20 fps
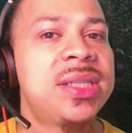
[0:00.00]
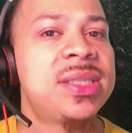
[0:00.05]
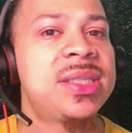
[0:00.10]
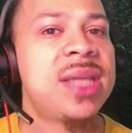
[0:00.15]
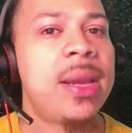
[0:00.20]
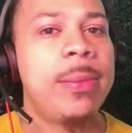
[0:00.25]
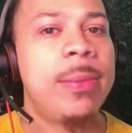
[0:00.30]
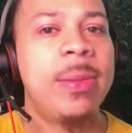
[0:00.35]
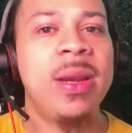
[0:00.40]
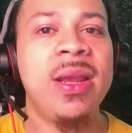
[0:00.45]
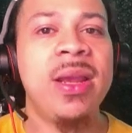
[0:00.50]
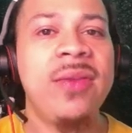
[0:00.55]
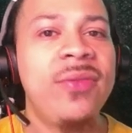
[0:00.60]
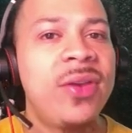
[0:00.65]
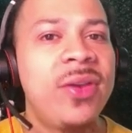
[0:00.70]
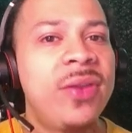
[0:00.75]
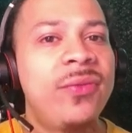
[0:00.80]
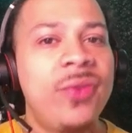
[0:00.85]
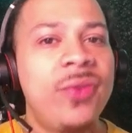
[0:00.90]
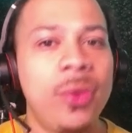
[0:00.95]
time, but
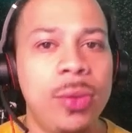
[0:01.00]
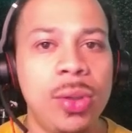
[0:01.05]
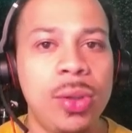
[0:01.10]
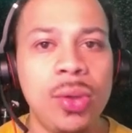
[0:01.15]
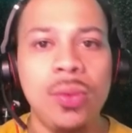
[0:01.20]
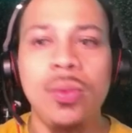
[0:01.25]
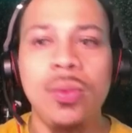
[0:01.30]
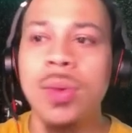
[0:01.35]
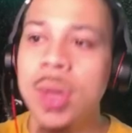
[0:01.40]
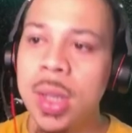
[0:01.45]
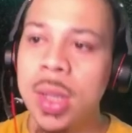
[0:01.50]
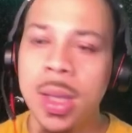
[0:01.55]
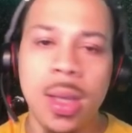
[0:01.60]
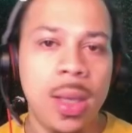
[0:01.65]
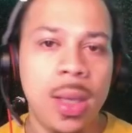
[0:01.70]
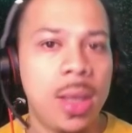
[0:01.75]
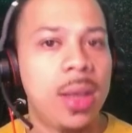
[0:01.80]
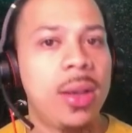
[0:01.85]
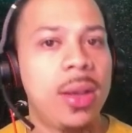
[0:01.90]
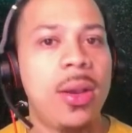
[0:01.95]
even if you do,
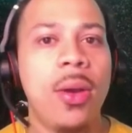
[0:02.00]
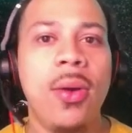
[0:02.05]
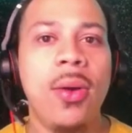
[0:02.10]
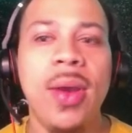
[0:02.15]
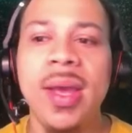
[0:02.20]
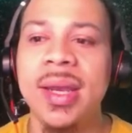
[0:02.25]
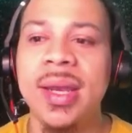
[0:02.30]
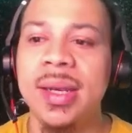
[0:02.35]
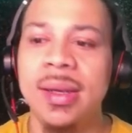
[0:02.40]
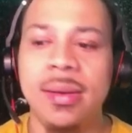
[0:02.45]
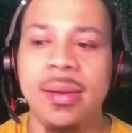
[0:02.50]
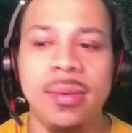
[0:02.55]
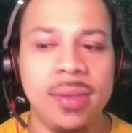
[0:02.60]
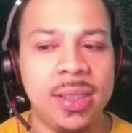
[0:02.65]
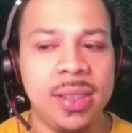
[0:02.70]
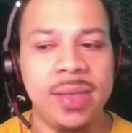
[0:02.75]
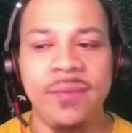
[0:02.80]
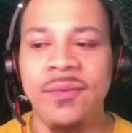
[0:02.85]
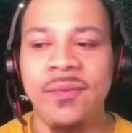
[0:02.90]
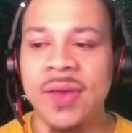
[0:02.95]
go ahead,
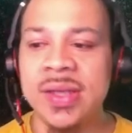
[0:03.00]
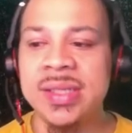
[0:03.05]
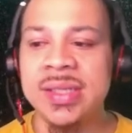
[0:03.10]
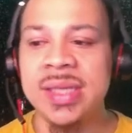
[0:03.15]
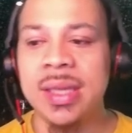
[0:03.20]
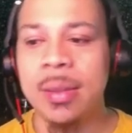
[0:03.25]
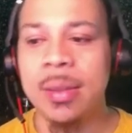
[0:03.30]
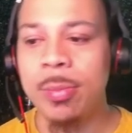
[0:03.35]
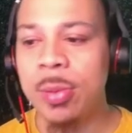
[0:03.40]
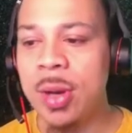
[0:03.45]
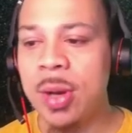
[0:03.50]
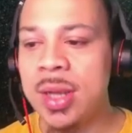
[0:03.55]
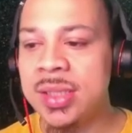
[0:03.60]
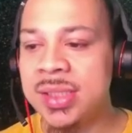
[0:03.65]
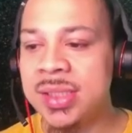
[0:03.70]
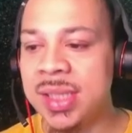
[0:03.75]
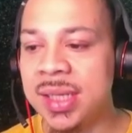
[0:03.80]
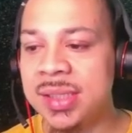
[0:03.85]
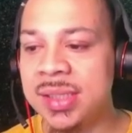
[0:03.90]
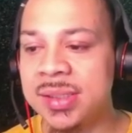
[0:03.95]
invest in the
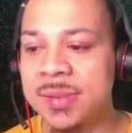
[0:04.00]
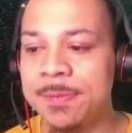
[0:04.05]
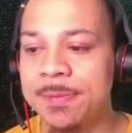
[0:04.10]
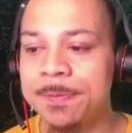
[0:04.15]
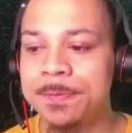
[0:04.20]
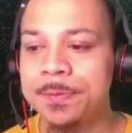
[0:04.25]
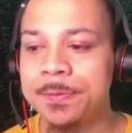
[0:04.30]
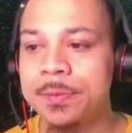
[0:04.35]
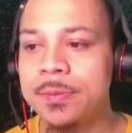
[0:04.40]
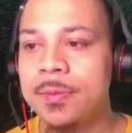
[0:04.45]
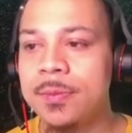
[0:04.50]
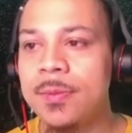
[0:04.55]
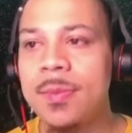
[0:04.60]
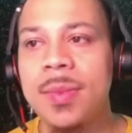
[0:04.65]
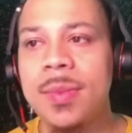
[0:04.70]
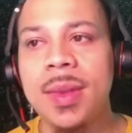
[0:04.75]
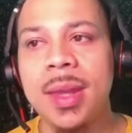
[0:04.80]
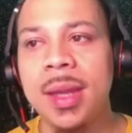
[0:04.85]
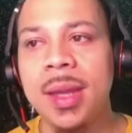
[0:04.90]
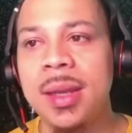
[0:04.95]
process.
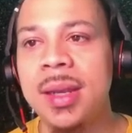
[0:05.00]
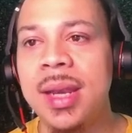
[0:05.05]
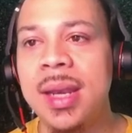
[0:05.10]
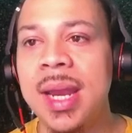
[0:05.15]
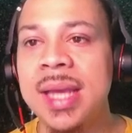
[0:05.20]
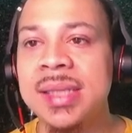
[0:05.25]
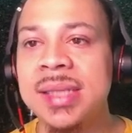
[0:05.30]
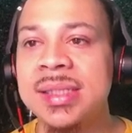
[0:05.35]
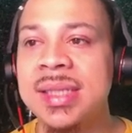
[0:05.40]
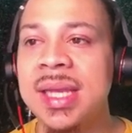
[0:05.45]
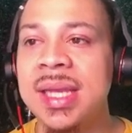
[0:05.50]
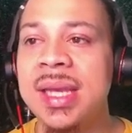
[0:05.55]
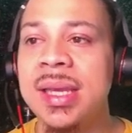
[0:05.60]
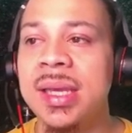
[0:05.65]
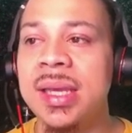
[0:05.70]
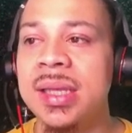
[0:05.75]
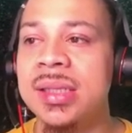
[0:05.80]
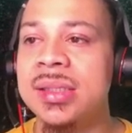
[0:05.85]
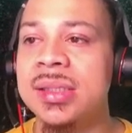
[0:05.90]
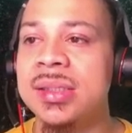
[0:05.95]
Next
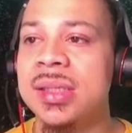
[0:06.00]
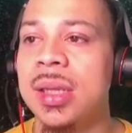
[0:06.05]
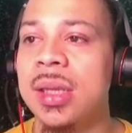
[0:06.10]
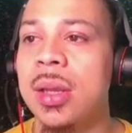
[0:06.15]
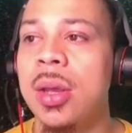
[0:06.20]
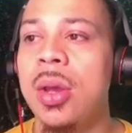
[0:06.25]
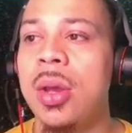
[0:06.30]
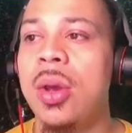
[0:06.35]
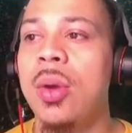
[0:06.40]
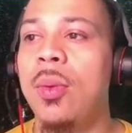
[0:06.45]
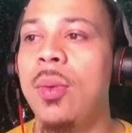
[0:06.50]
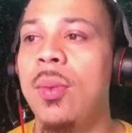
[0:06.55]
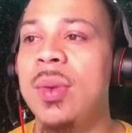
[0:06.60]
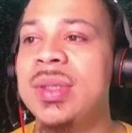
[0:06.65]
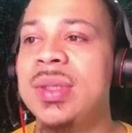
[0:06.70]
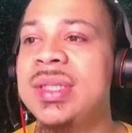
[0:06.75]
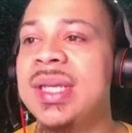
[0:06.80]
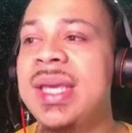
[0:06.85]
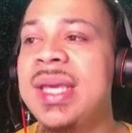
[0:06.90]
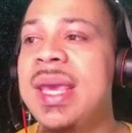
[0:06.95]
thing is
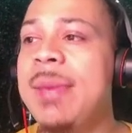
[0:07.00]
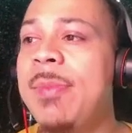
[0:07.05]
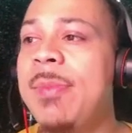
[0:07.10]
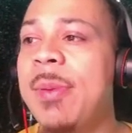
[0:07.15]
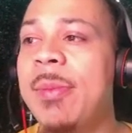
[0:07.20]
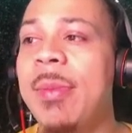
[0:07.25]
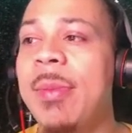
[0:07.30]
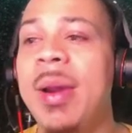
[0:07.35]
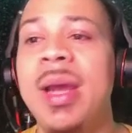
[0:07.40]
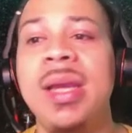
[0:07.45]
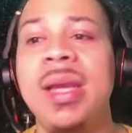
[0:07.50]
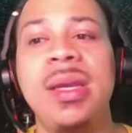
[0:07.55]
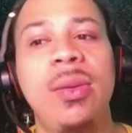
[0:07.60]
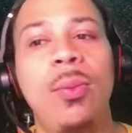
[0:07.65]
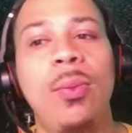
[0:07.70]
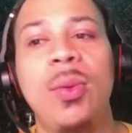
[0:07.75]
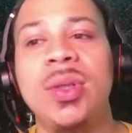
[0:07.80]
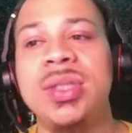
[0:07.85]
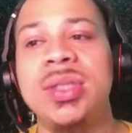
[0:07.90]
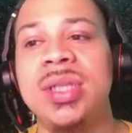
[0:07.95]
what to keep in mind
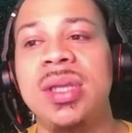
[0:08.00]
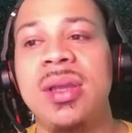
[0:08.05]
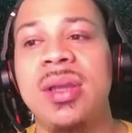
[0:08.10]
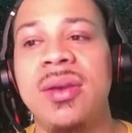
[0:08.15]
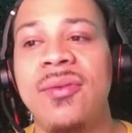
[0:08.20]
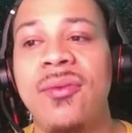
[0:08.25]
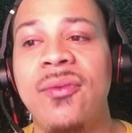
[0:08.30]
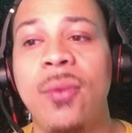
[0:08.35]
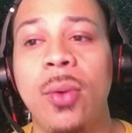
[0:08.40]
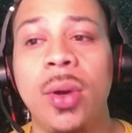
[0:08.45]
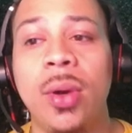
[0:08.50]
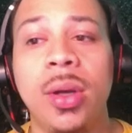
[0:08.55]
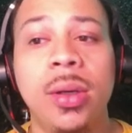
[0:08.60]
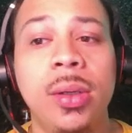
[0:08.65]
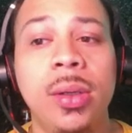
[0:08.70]
and what to look for.